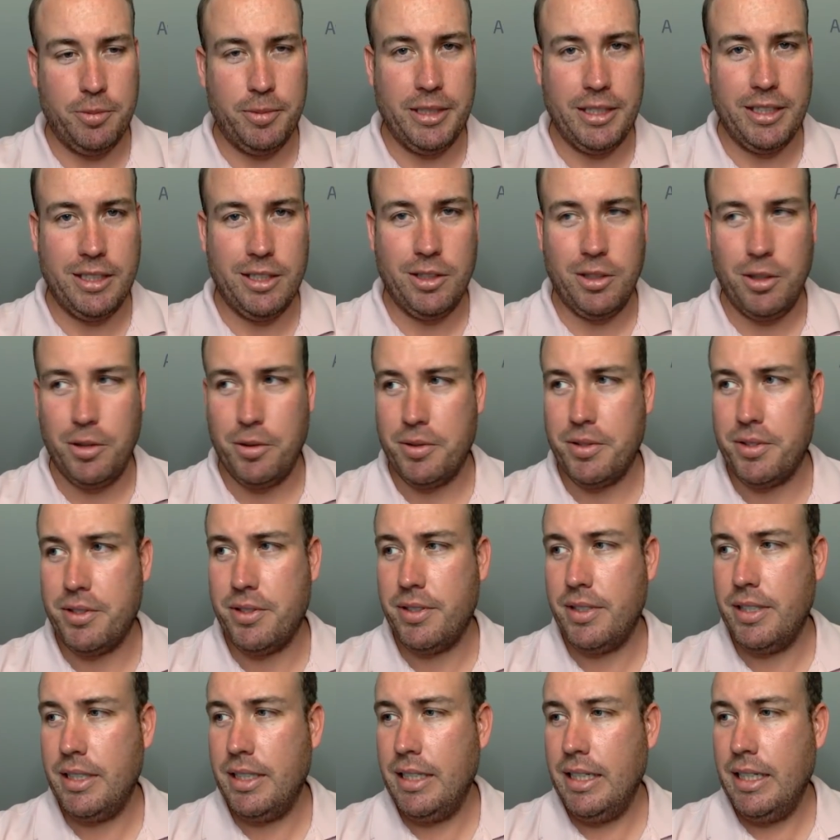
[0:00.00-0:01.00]
bit
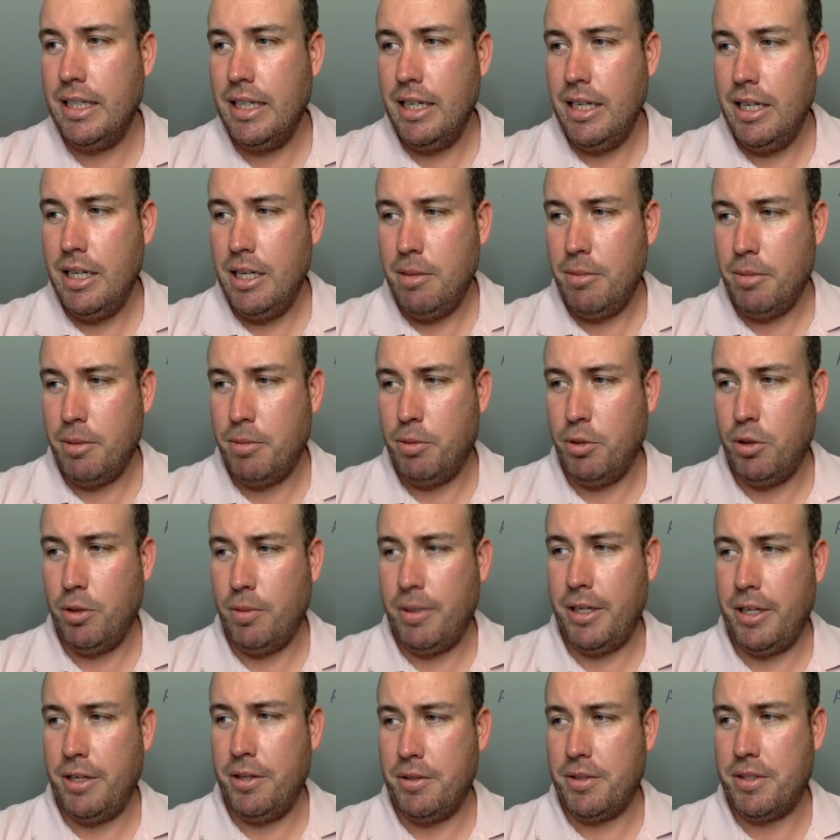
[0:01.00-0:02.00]
close. I'm going to pull up
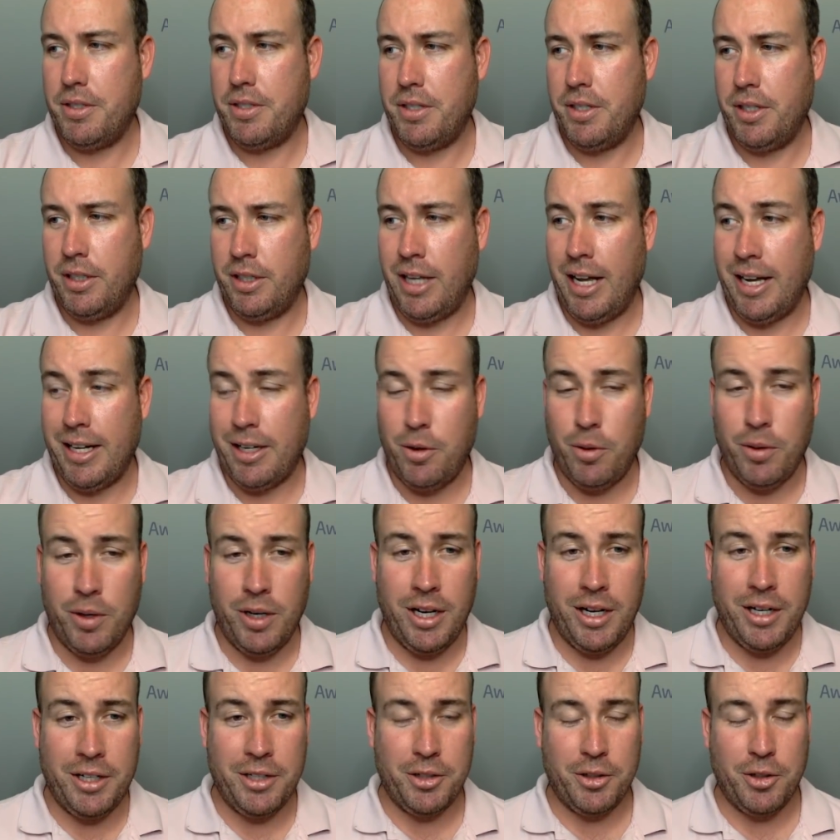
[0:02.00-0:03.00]
my notes. A lot going
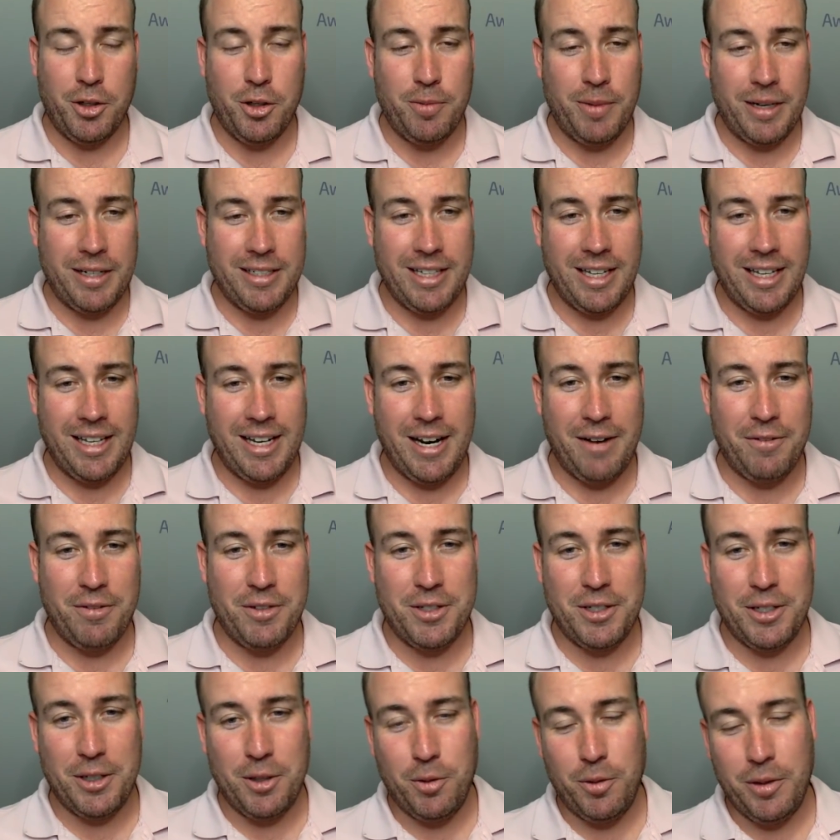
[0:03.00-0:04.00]
on in the group. I say that every
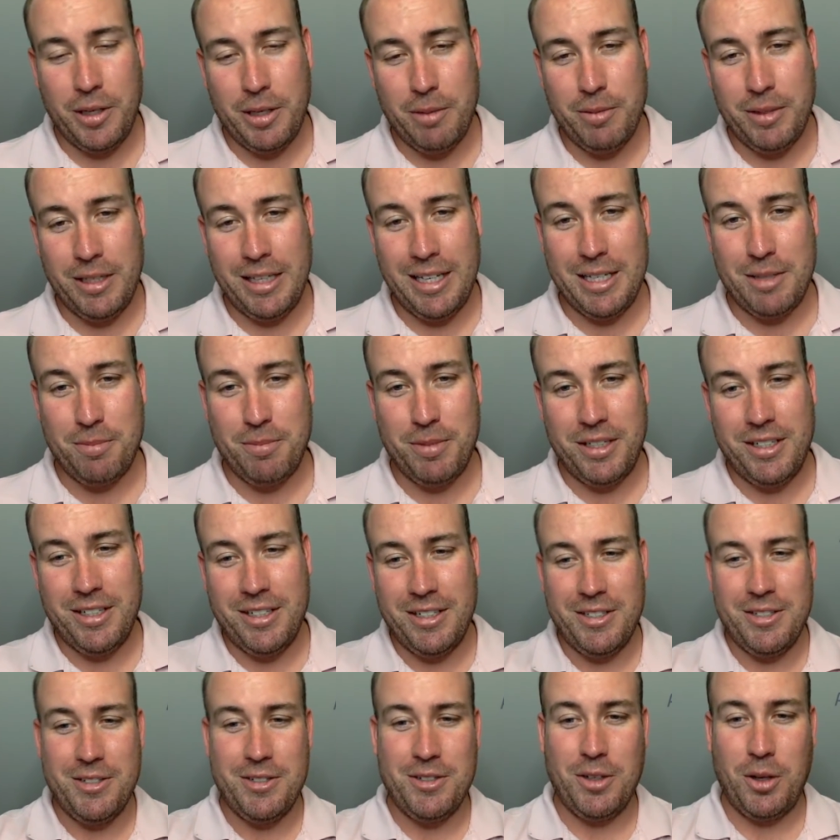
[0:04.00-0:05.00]
single week, but that's
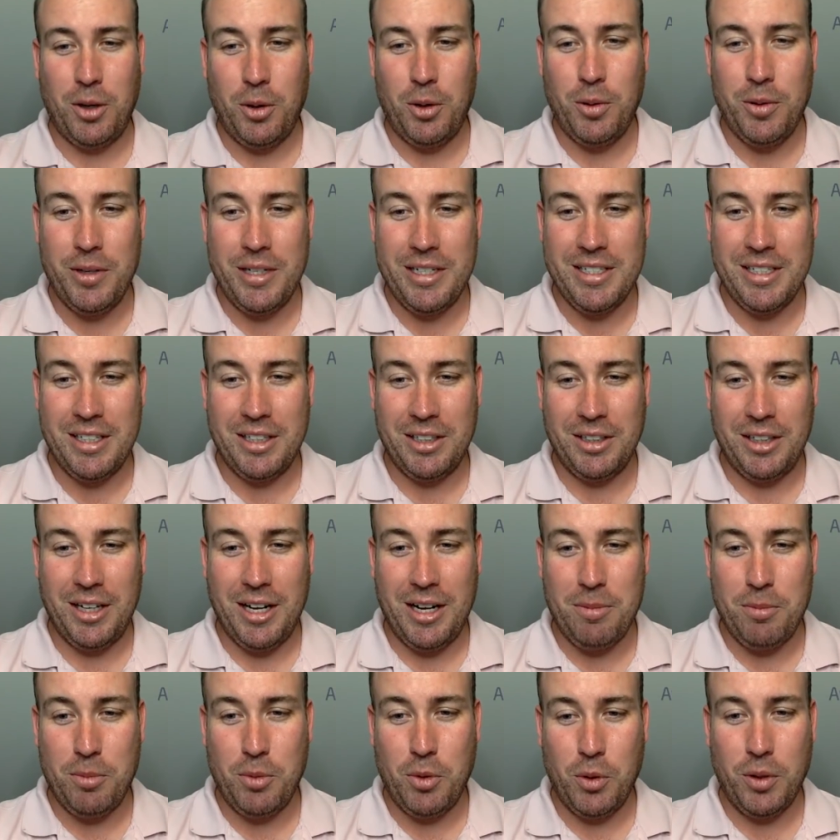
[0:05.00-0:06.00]
because there's always a
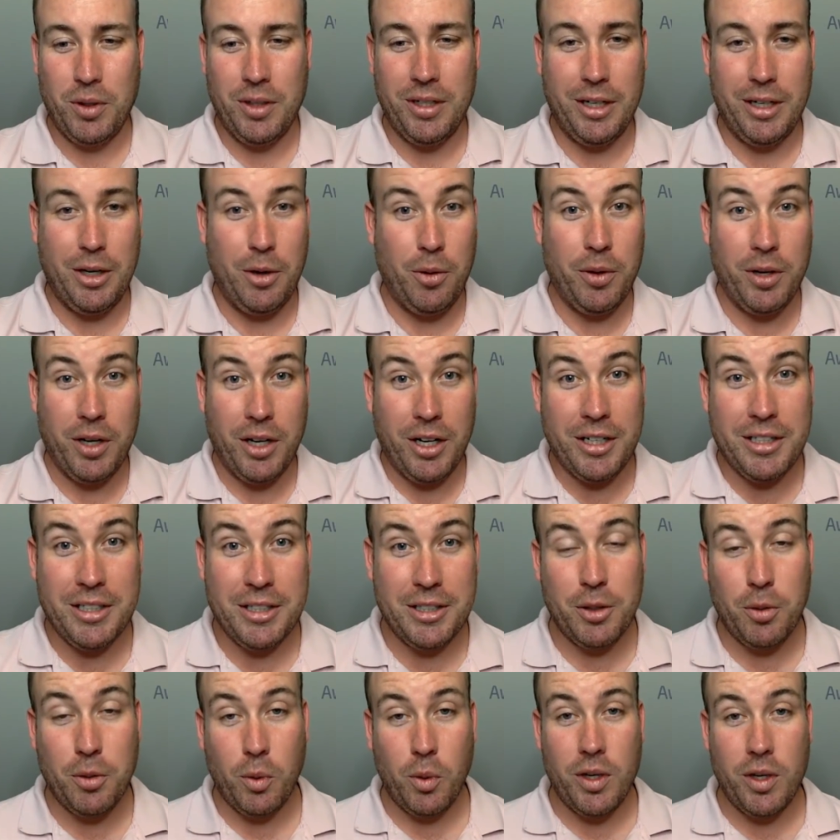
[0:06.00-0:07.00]
lot more going on
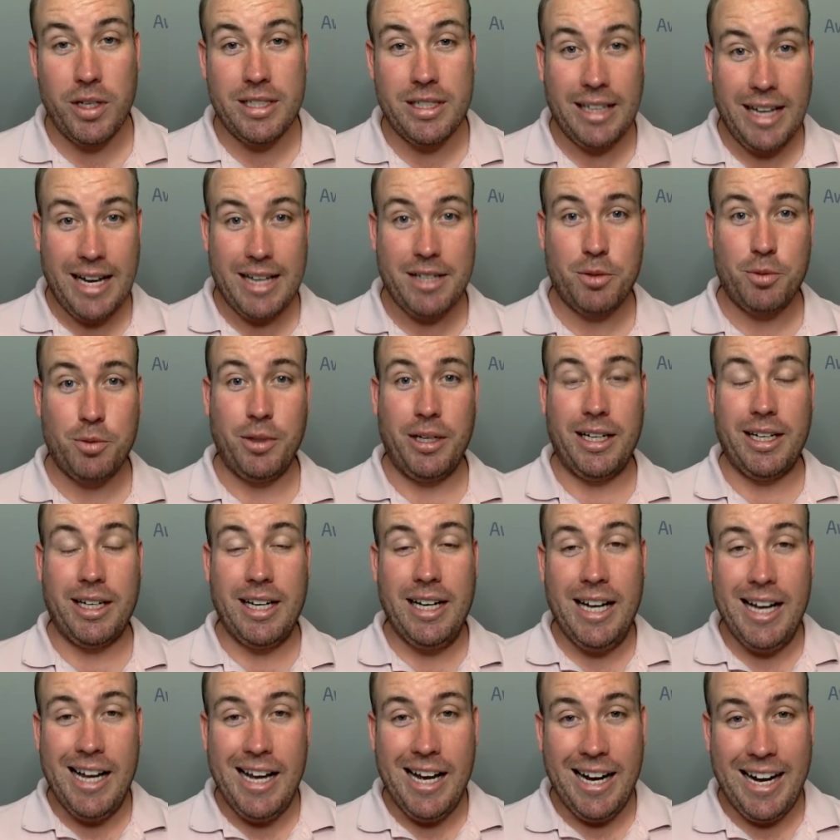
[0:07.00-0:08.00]
than there was last week.
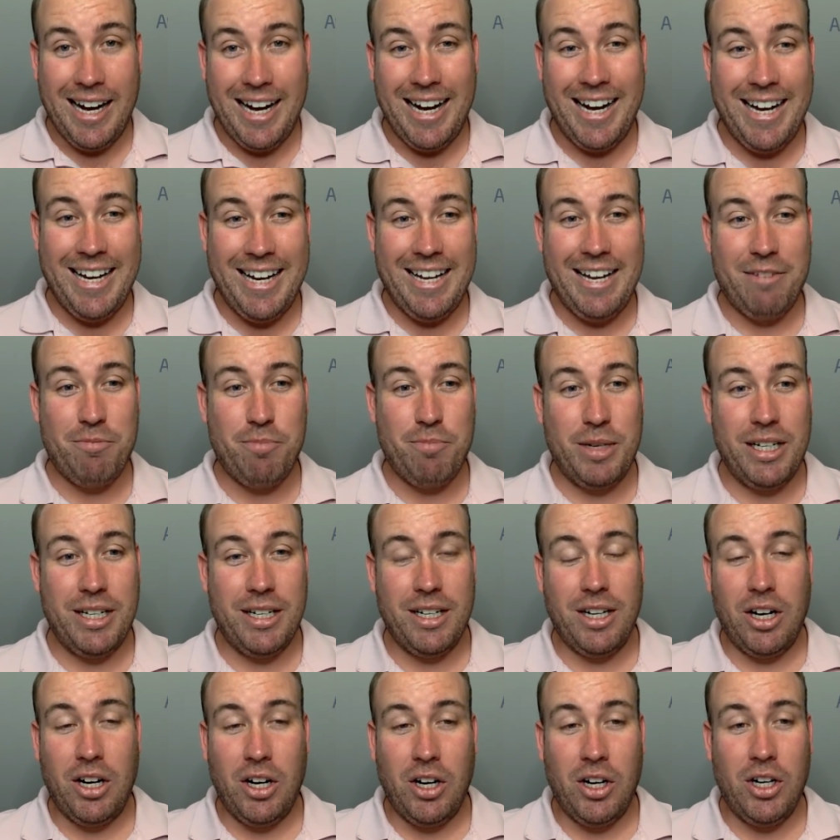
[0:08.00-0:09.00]
I have
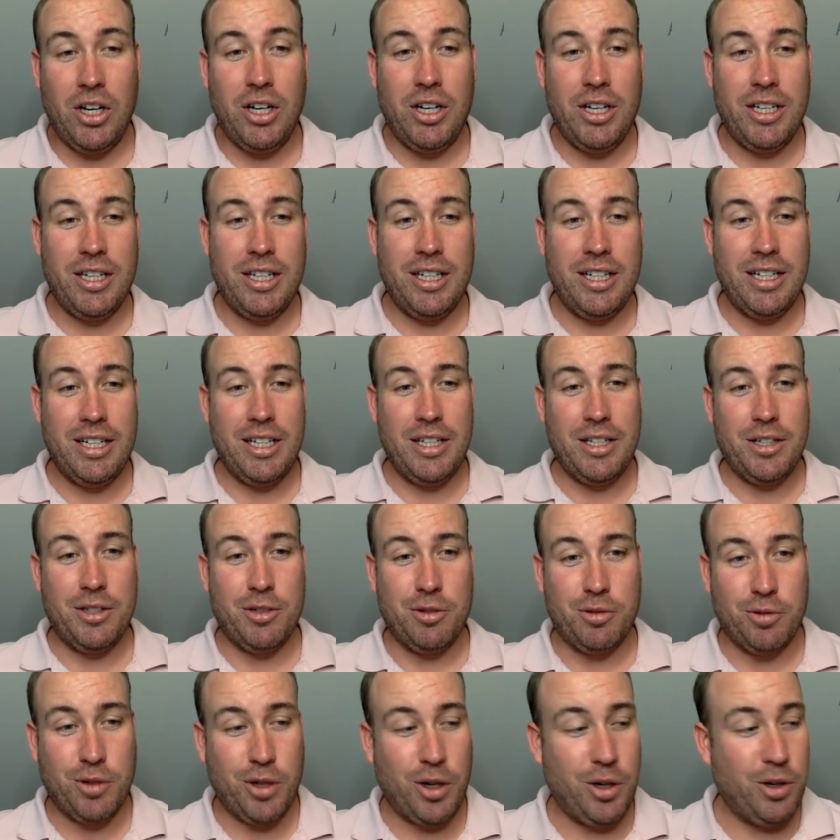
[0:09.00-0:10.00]
been on
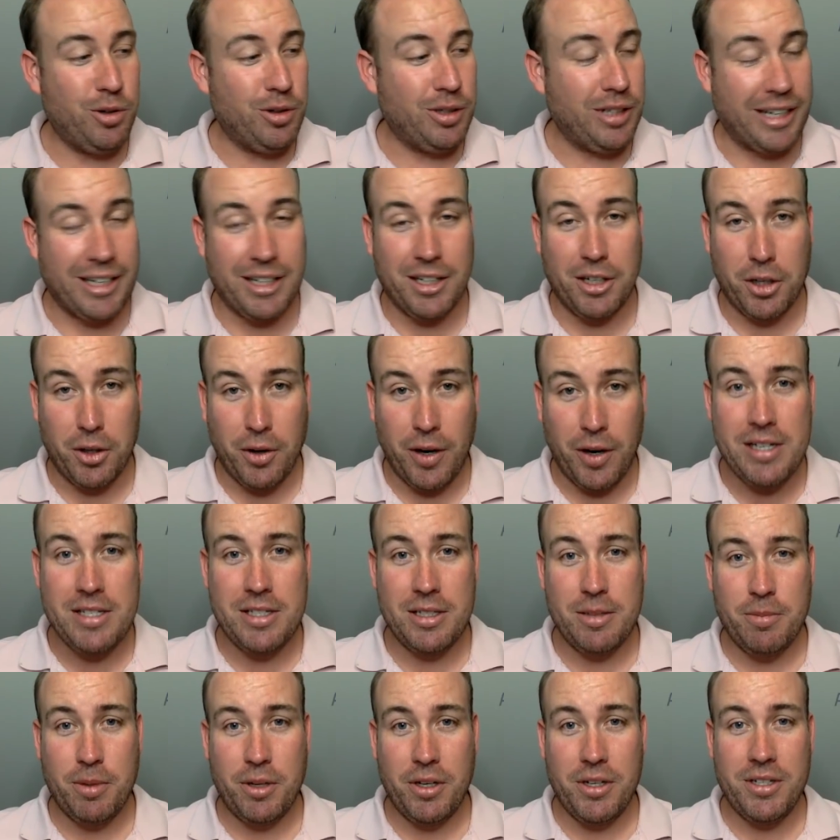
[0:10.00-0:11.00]
the road like a
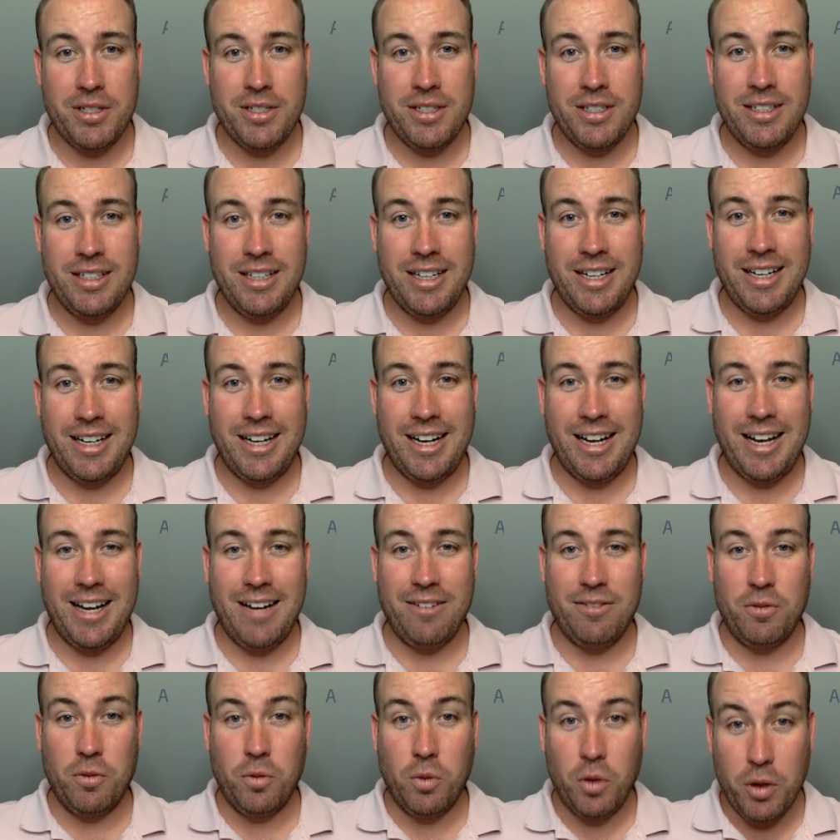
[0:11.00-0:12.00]
crazy person, and I
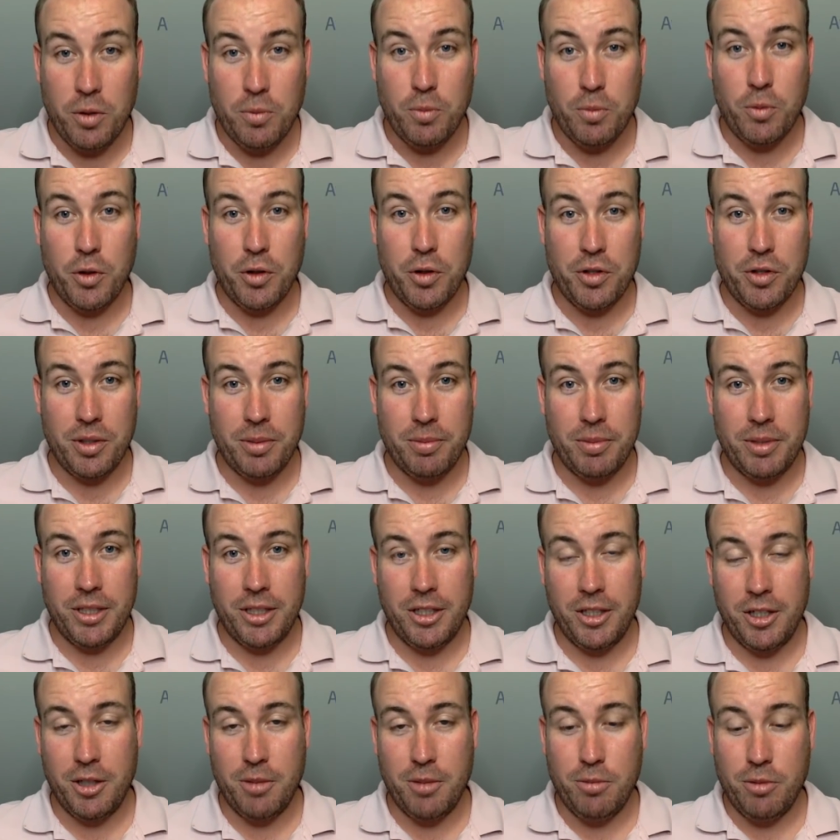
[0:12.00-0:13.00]
have one more trip to
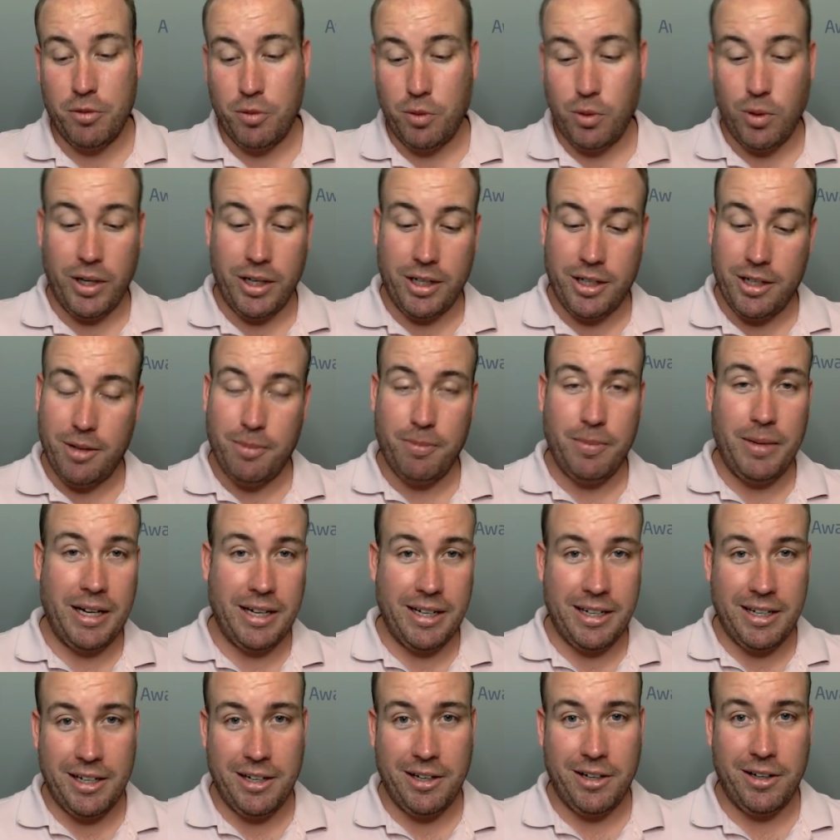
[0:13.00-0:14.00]
go before I come
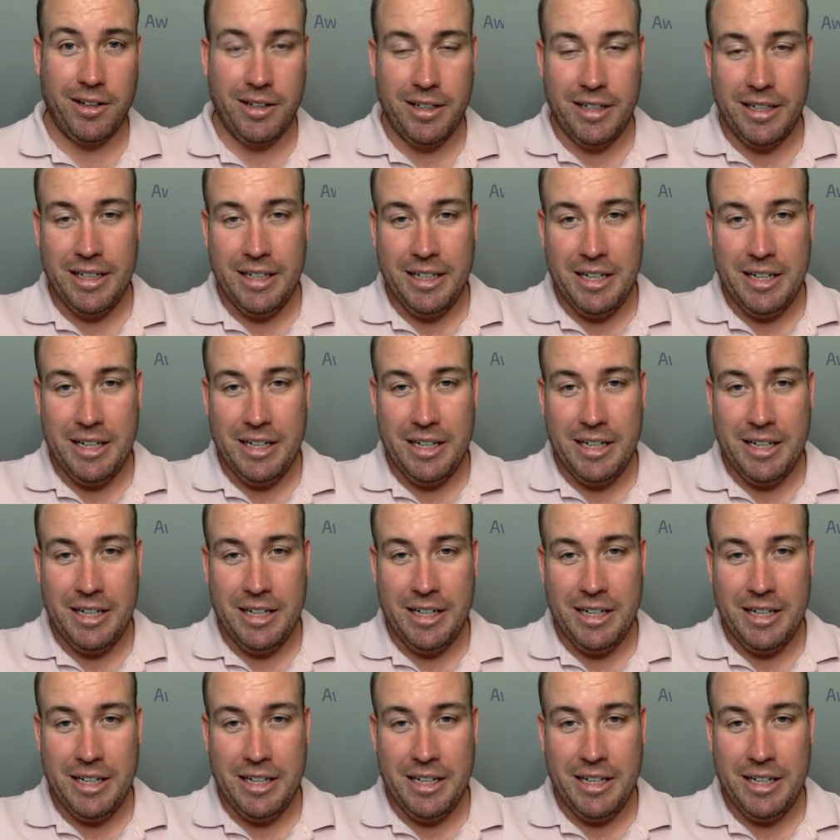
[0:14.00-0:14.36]
back here,